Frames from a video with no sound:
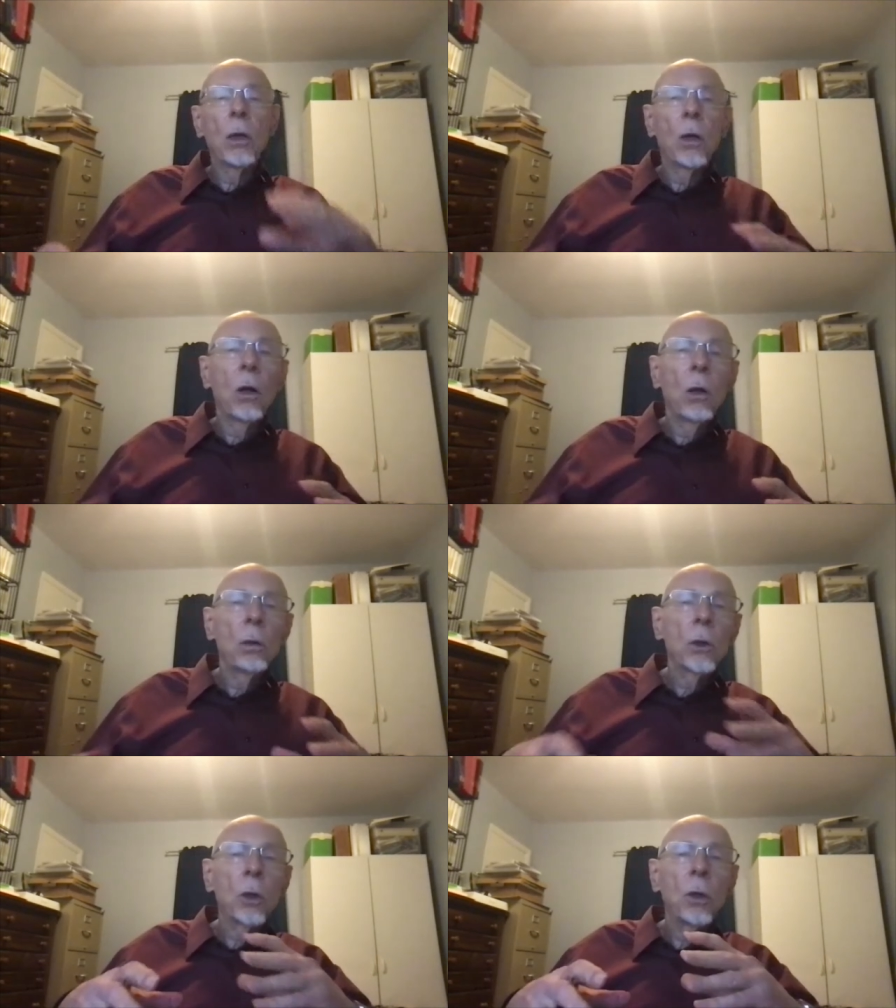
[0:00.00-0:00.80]

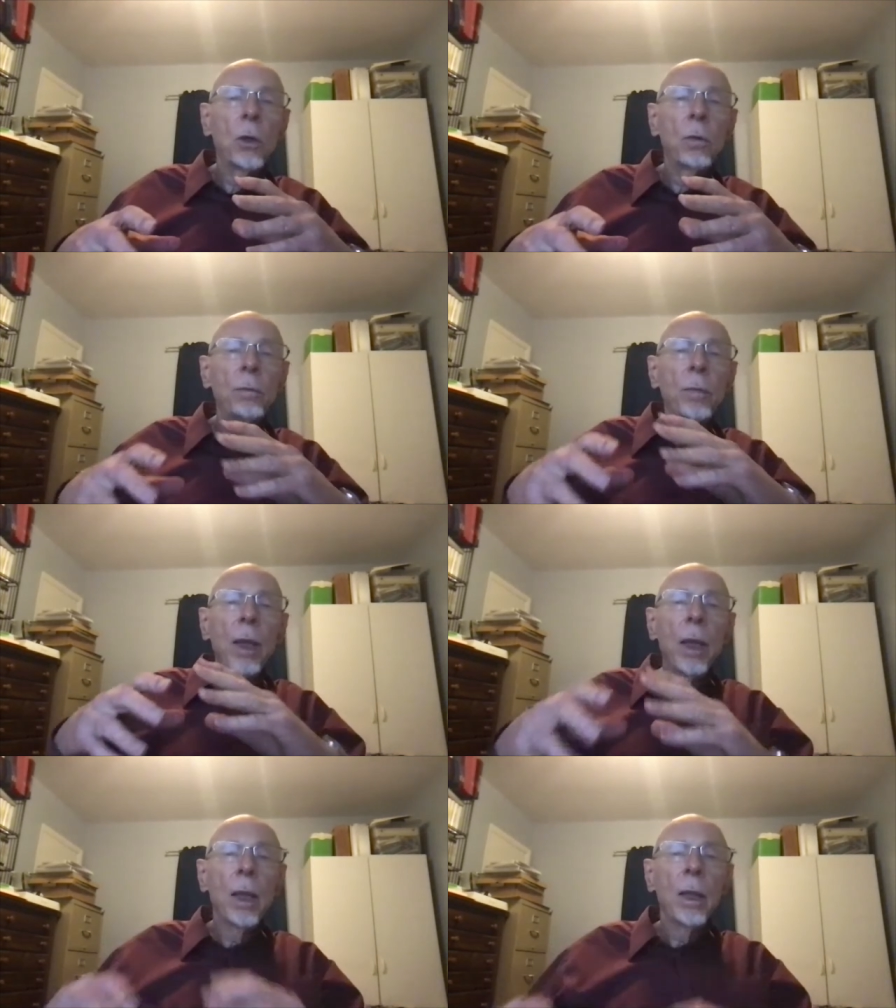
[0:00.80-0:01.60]
culture
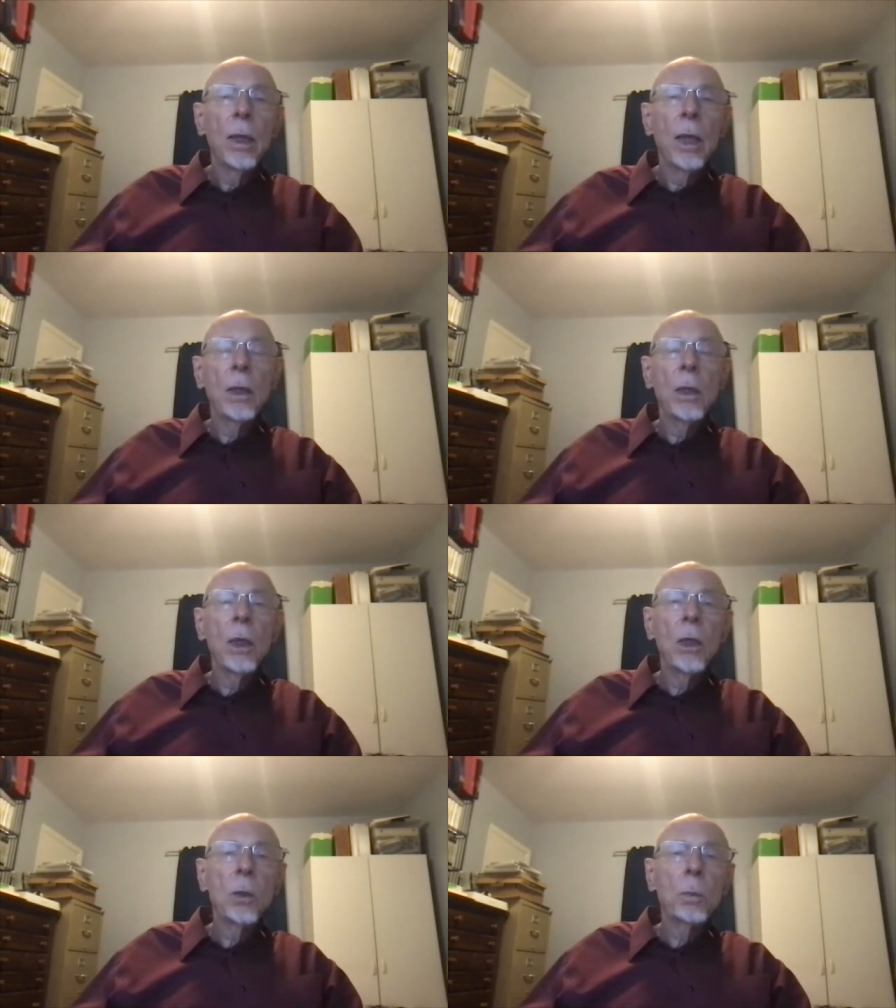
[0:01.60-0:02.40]
that
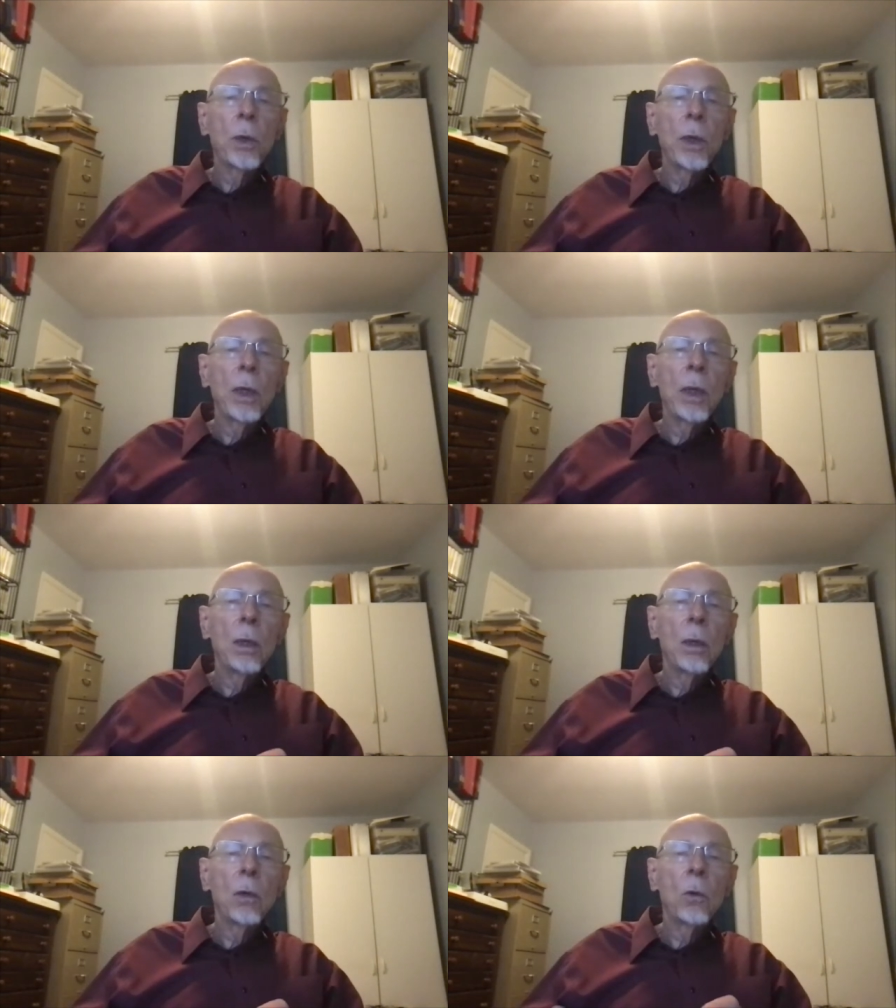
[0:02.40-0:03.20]
is
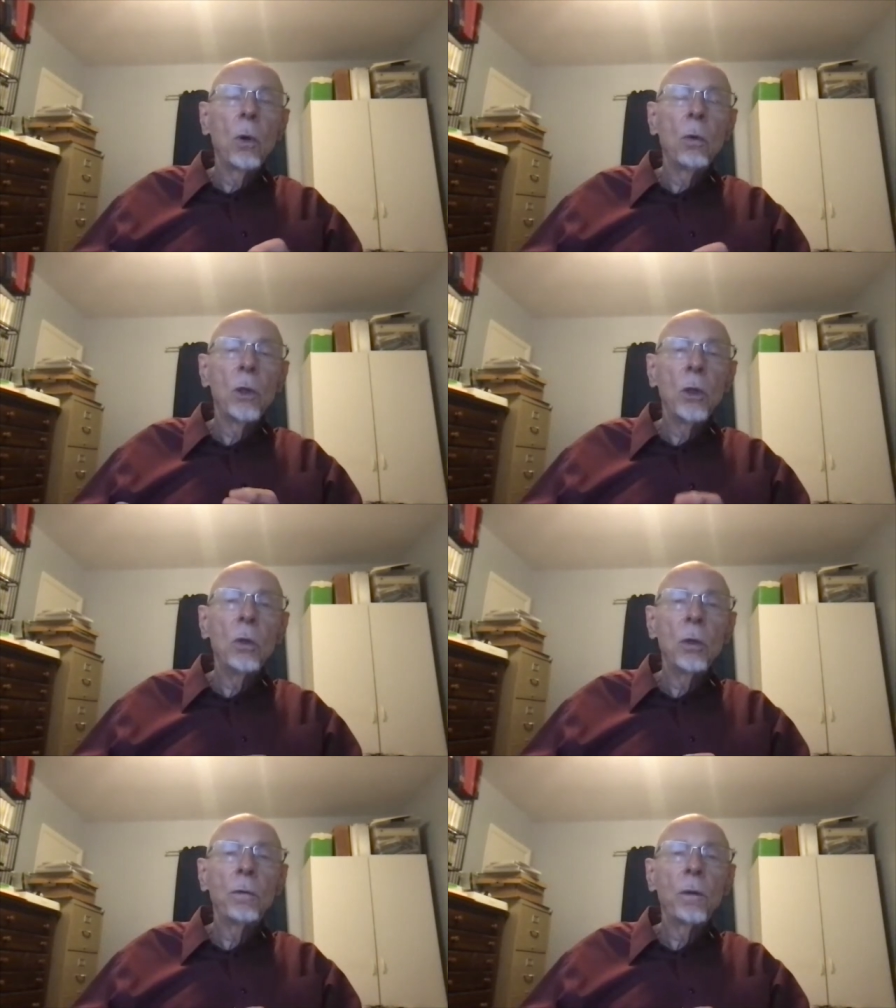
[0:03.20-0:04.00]
pretty quote
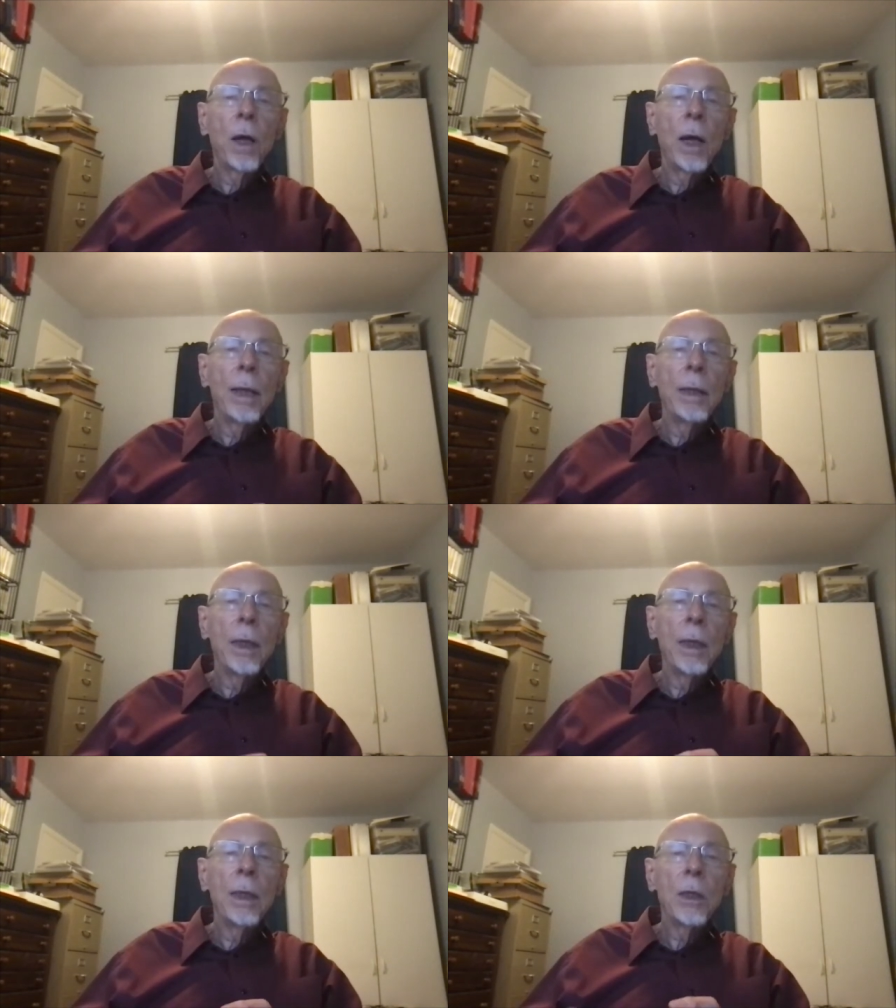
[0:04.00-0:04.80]
unified
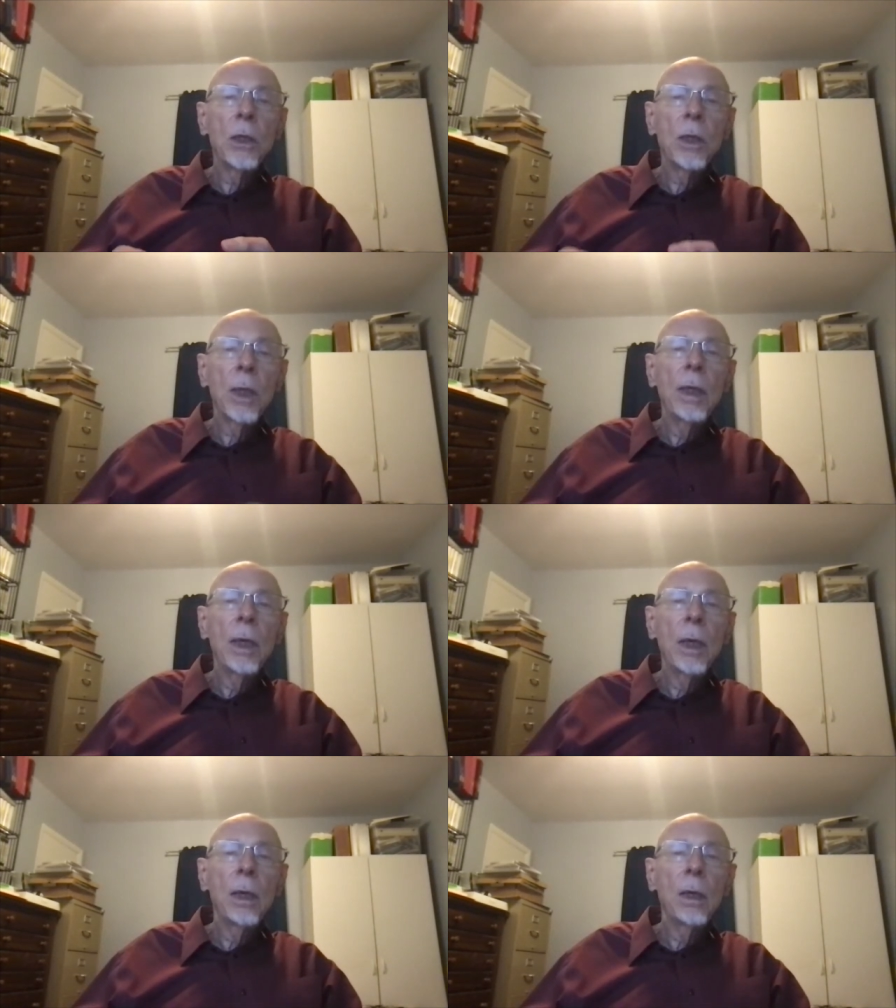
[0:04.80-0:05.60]
in its
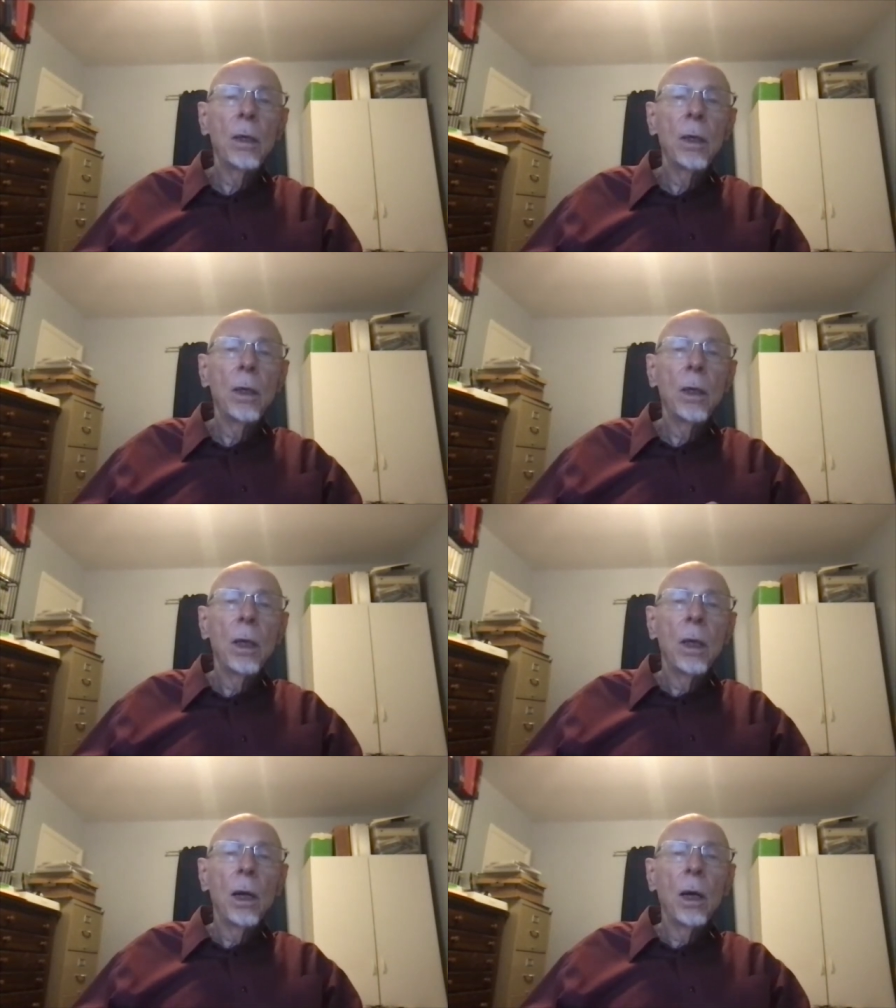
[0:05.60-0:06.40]
thinking,
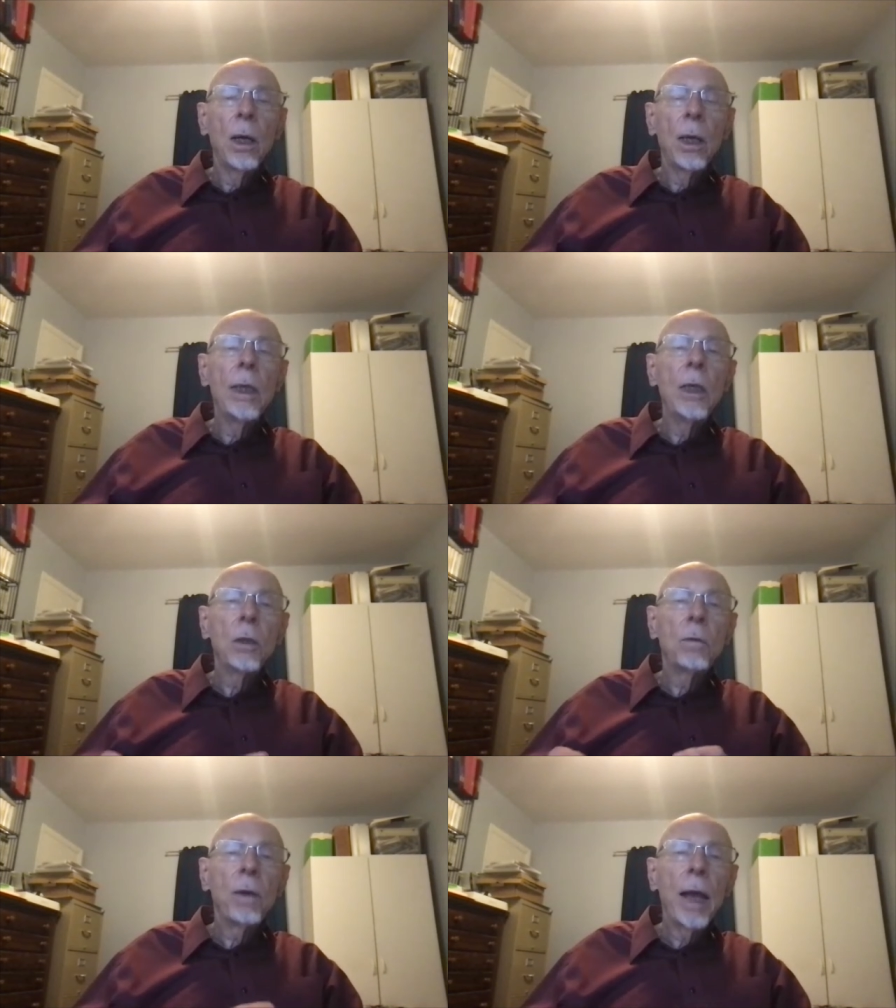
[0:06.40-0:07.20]
in
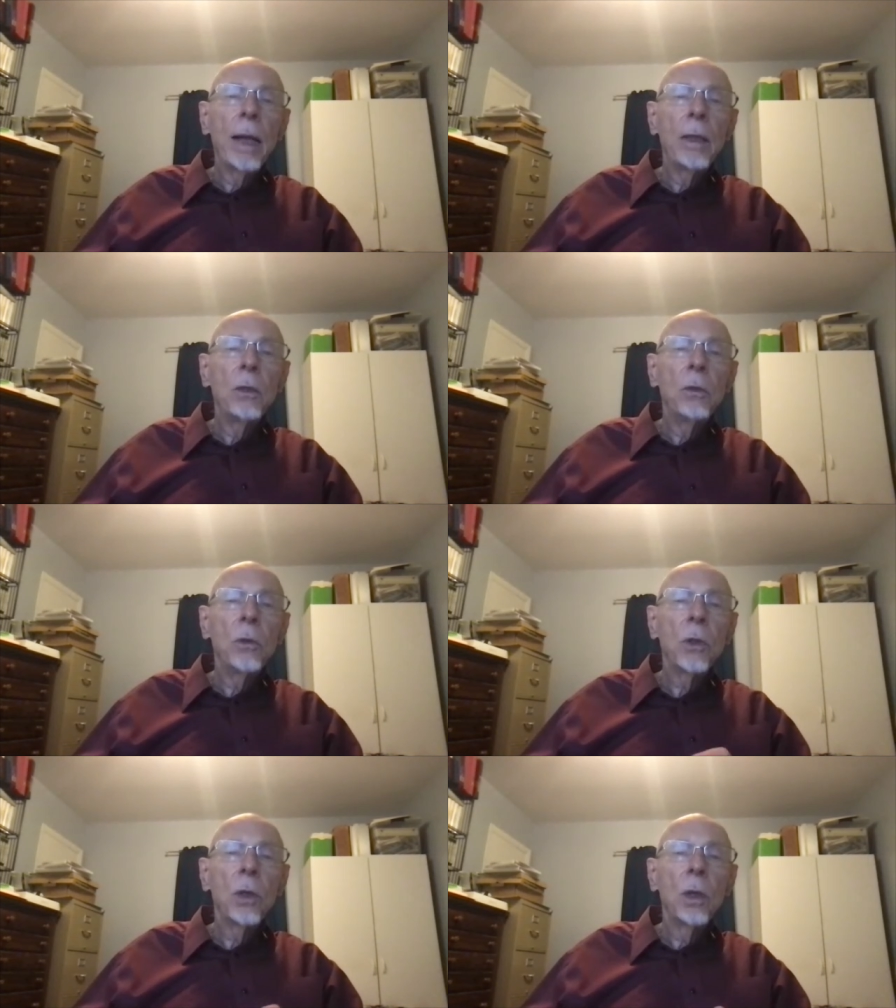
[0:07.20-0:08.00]
its values,